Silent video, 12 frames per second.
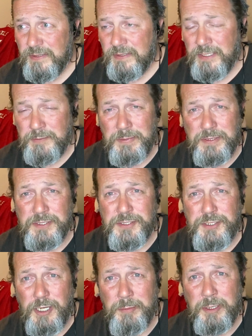There's been
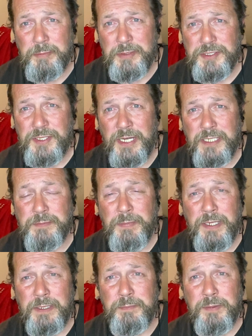so many mistakes
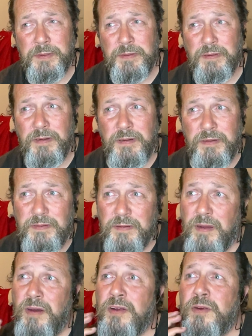made, but I
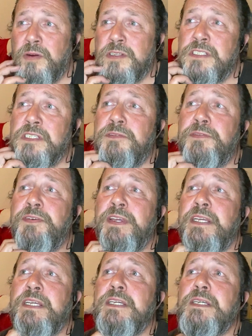honestly
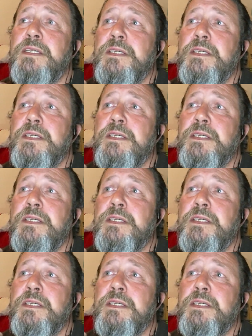think